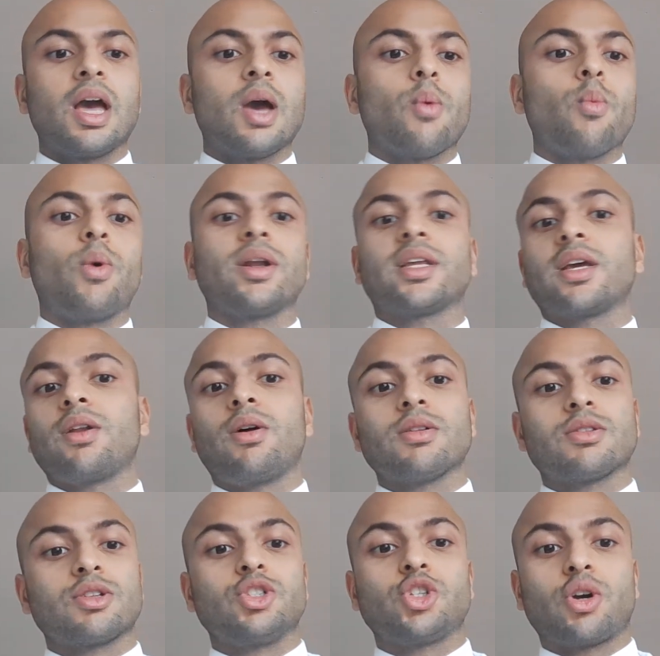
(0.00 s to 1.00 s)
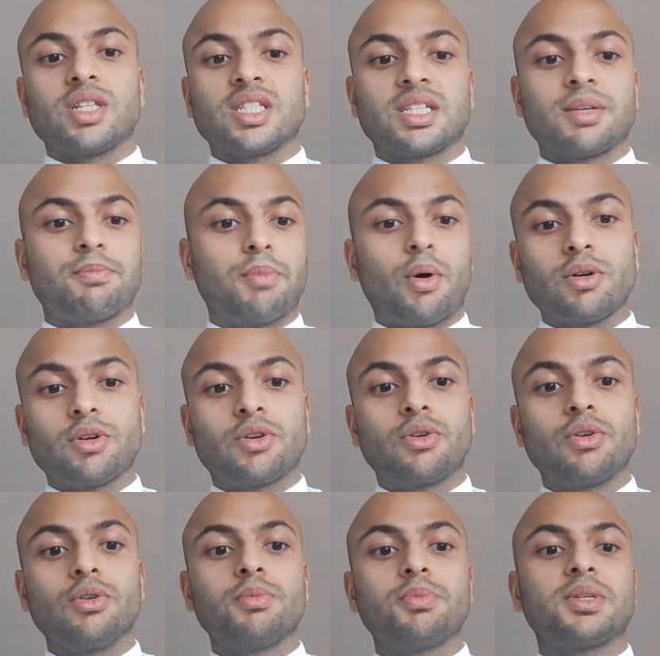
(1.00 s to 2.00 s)
One can also join support
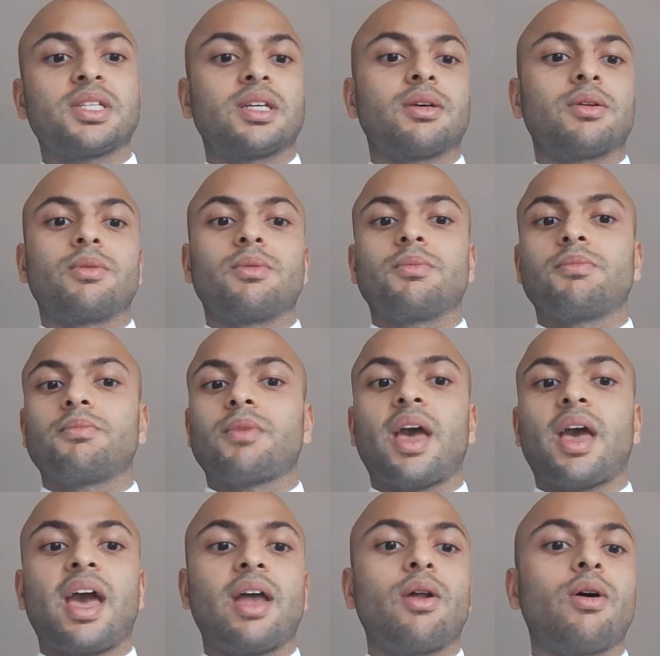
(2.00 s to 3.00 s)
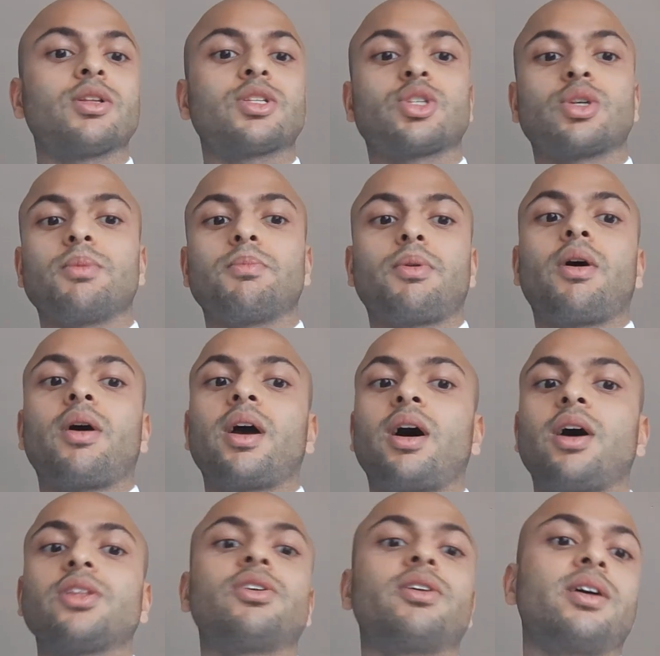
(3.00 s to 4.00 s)
groups and also employ
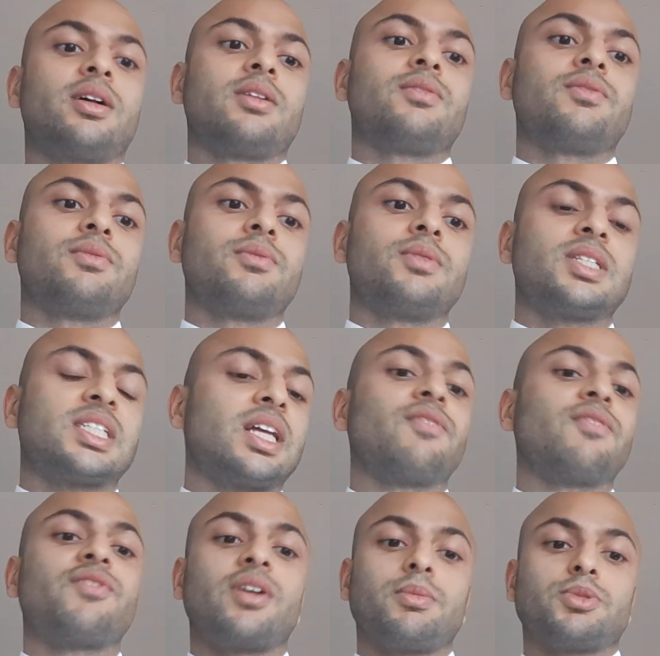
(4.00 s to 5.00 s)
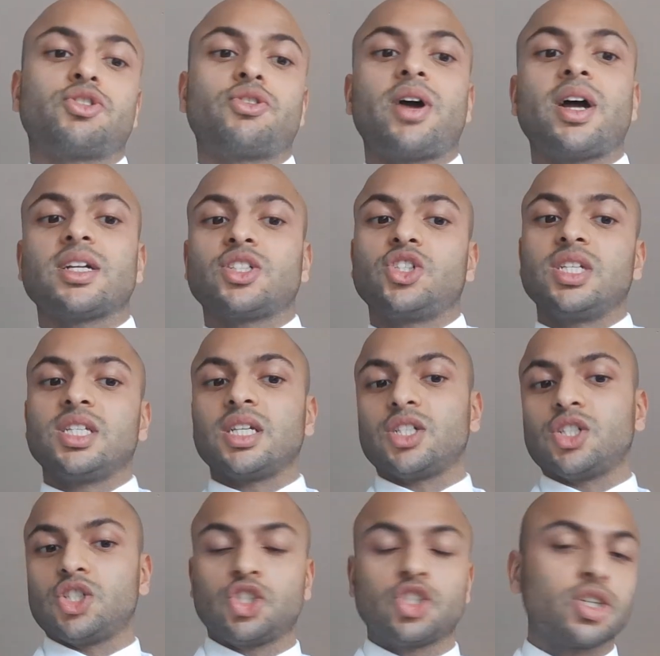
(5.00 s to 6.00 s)
other self-help strategies such
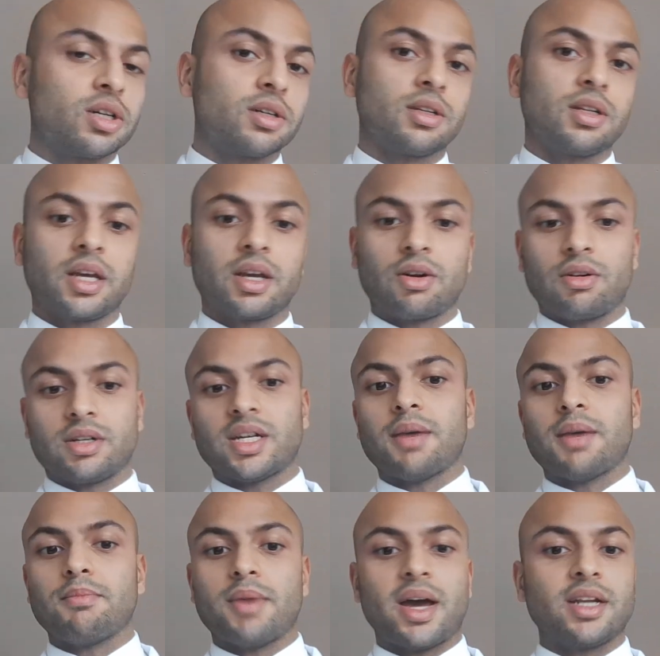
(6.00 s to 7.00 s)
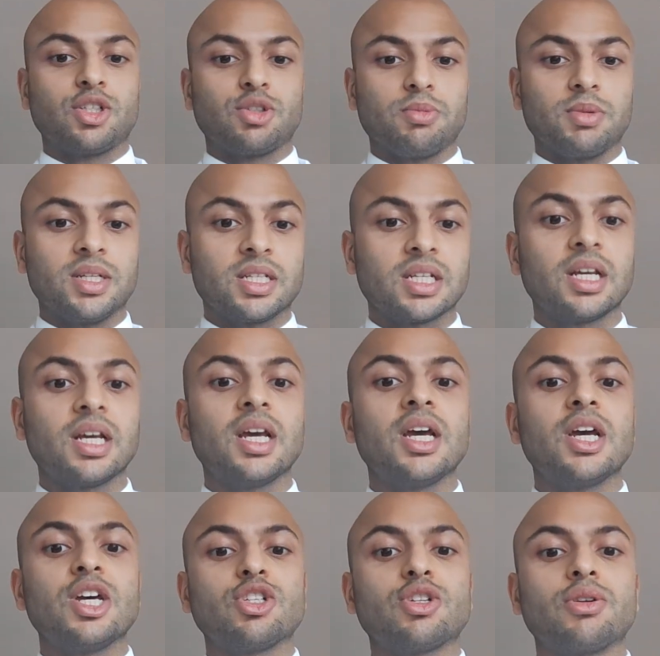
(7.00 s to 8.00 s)
as journaling or time management
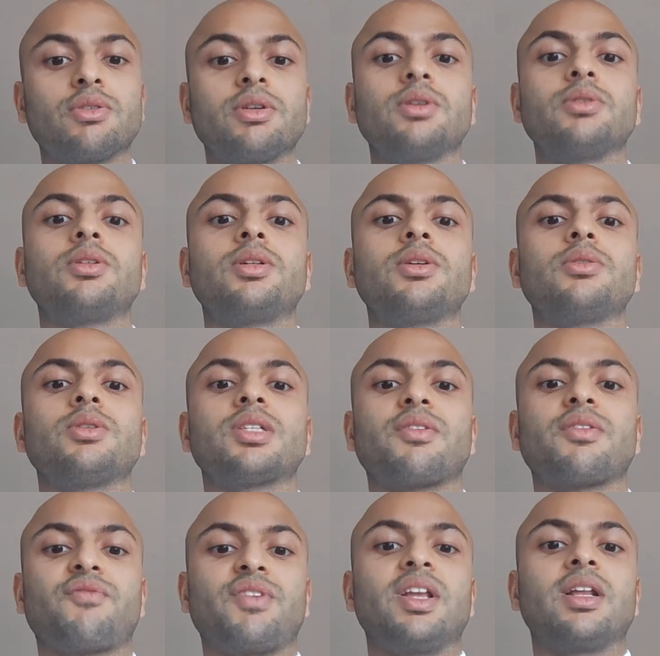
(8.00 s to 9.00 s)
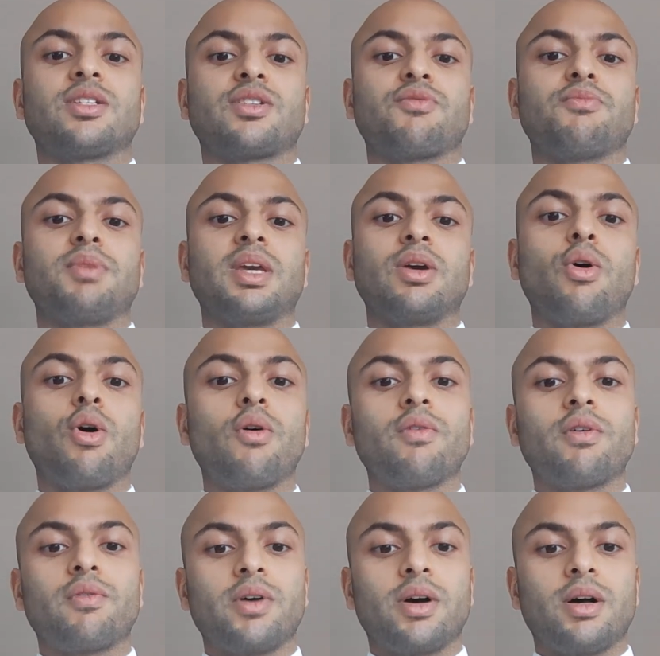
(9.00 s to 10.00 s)
to reduce the feelings of being
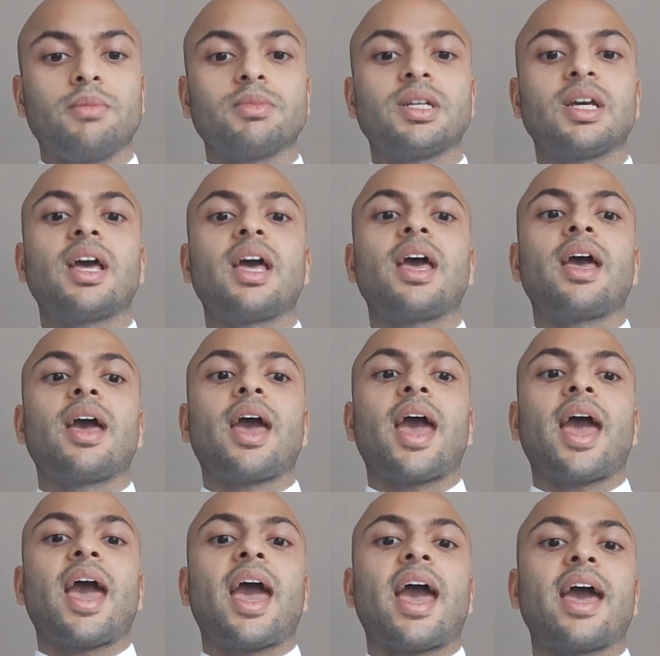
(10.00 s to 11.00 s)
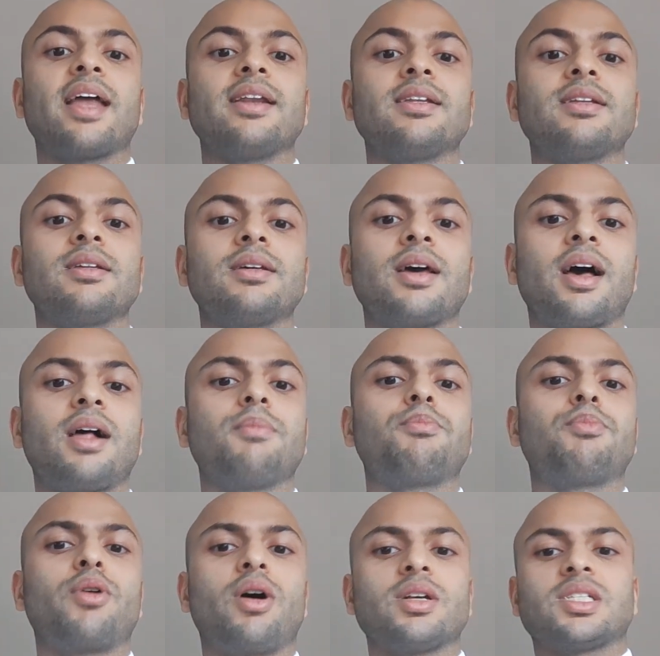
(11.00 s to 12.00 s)
overwhelmed and help
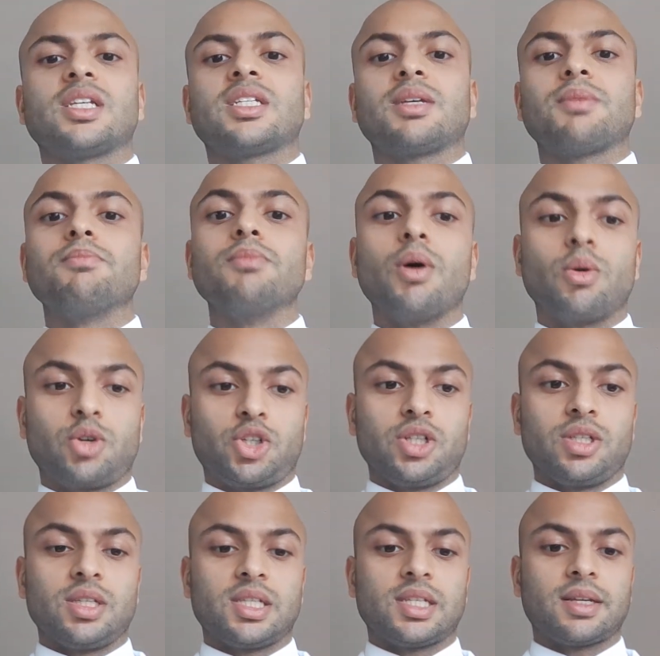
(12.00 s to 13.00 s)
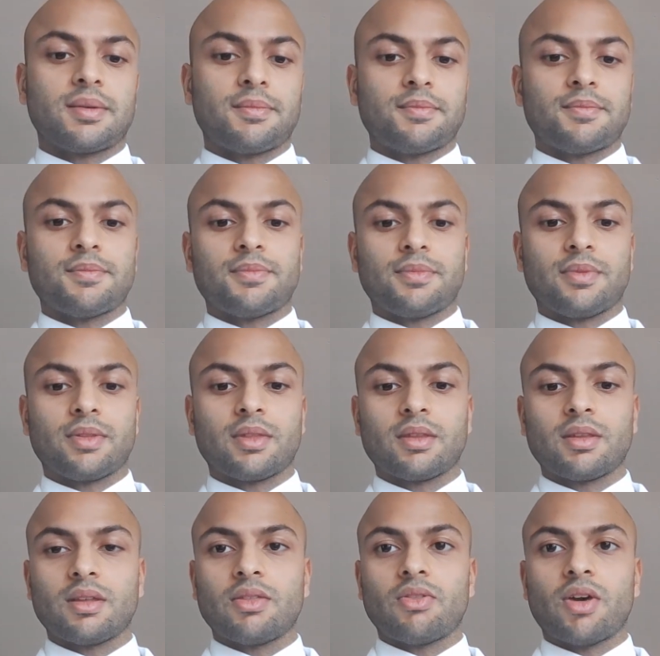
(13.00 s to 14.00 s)
process emotions.
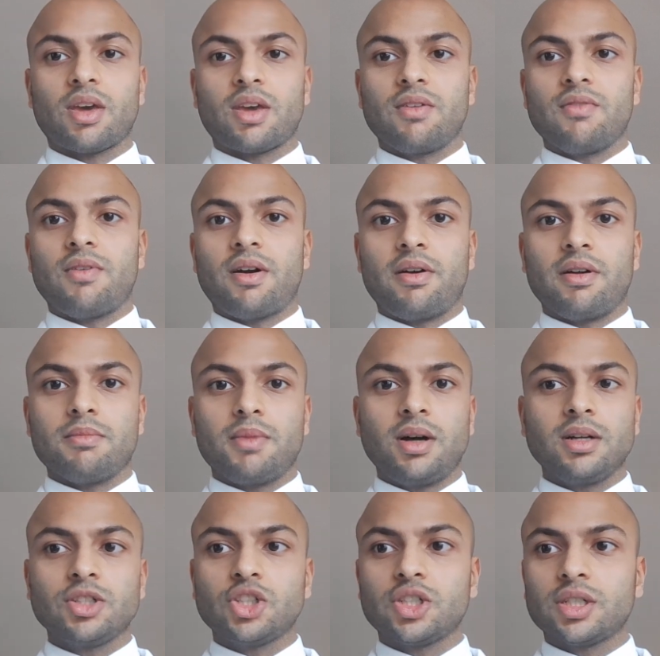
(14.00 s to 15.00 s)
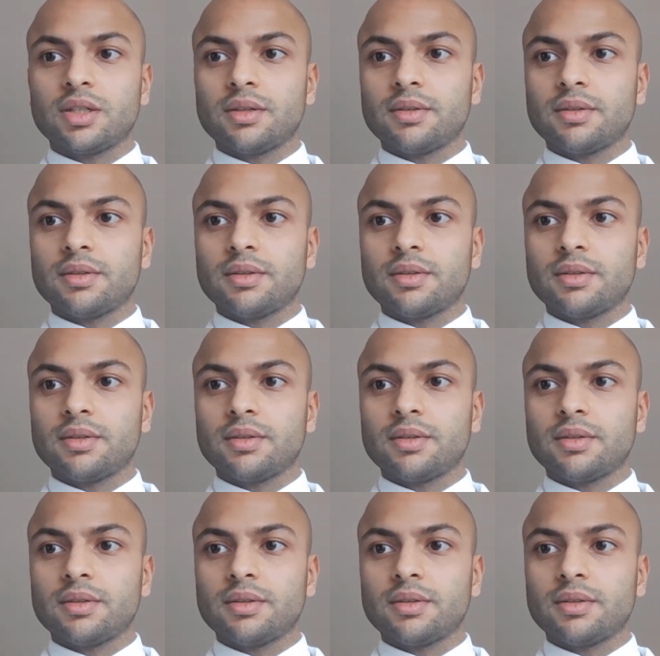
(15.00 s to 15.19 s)
Thank you very much.